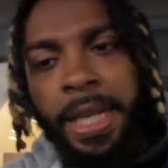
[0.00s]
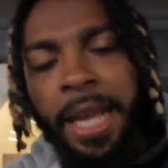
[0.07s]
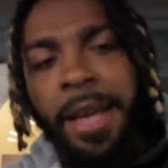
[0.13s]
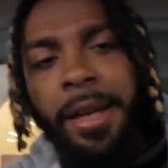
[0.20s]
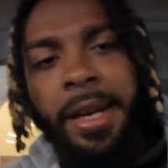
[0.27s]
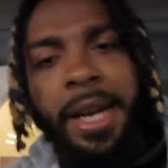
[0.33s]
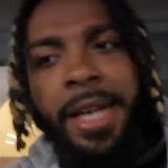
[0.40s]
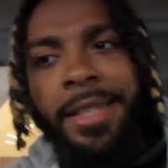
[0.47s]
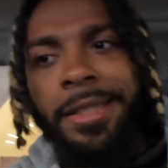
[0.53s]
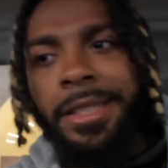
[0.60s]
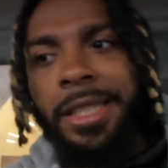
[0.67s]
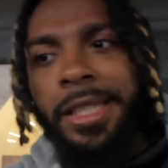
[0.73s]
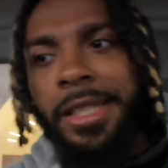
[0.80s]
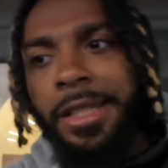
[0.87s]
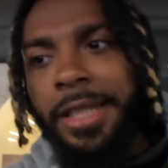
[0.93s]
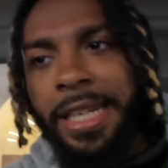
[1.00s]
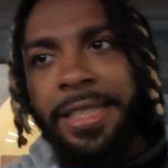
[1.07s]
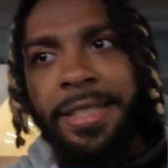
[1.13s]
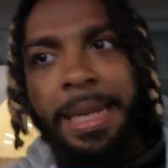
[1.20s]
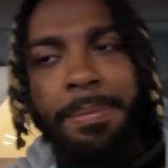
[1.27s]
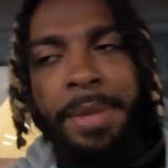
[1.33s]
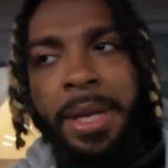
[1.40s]
at 19. They
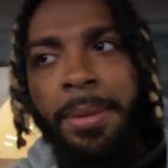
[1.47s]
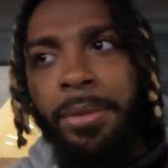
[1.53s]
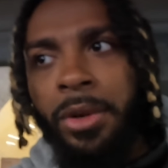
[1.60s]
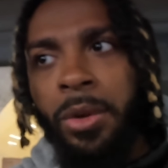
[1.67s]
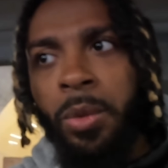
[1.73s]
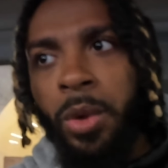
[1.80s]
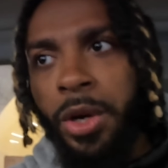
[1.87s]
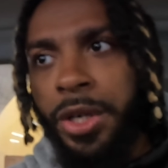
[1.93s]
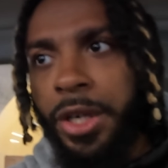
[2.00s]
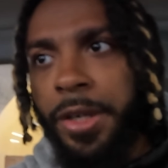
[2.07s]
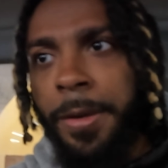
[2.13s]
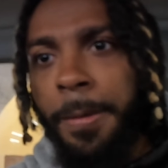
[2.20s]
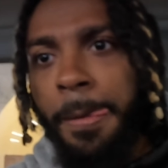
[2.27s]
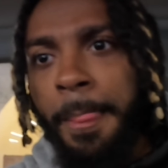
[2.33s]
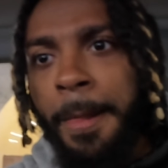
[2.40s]
set me up with a worker.